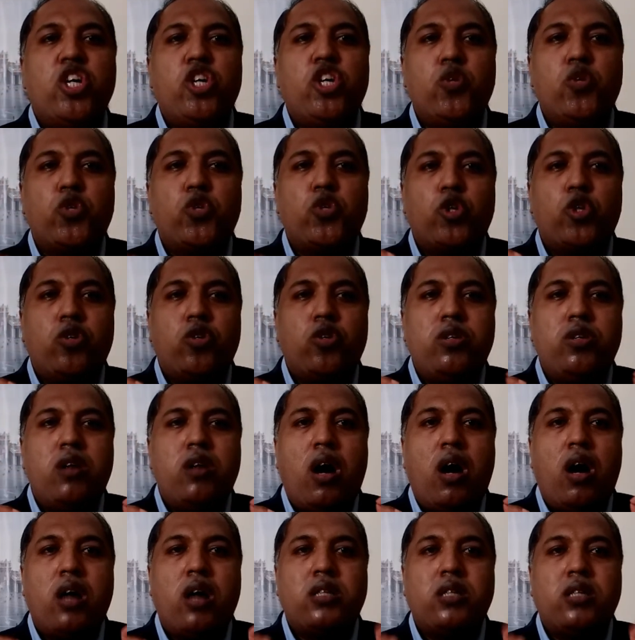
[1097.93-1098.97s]
You should
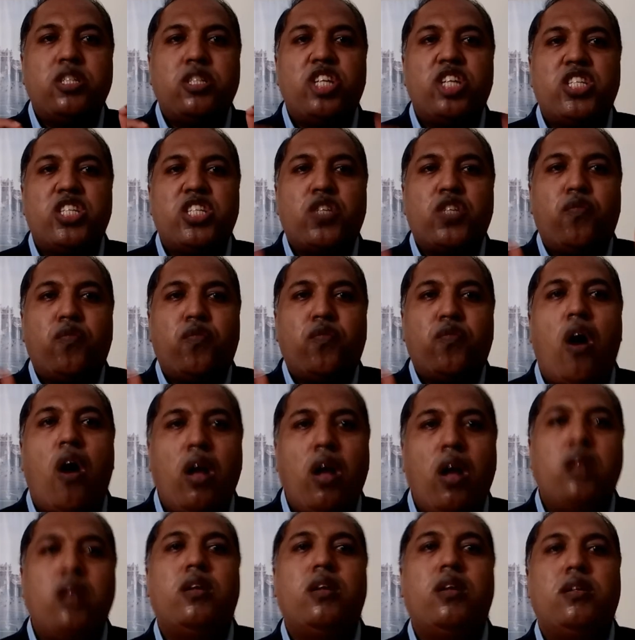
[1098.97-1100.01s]
not just
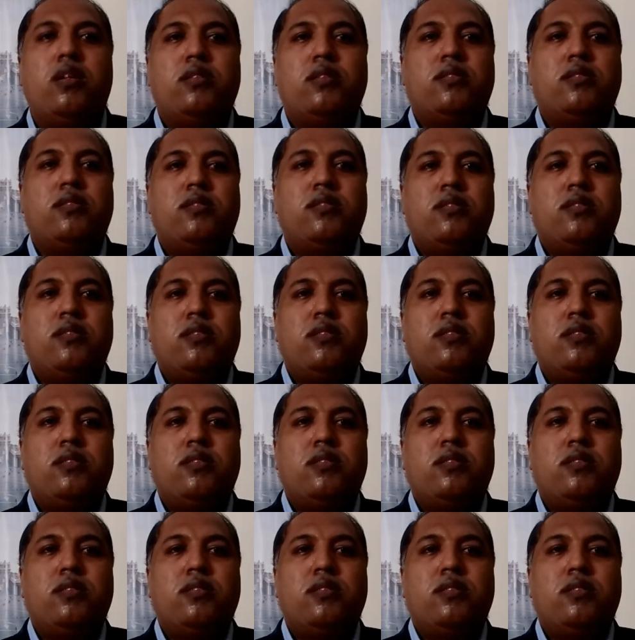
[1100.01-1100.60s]
fall.